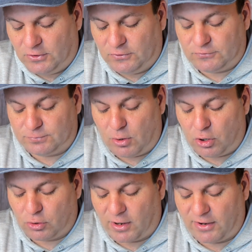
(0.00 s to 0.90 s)

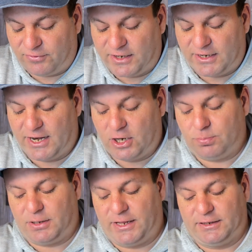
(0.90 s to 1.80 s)
Small graphene
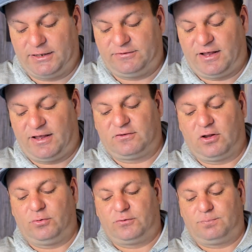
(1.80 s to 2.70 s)
nanoplatelets as low as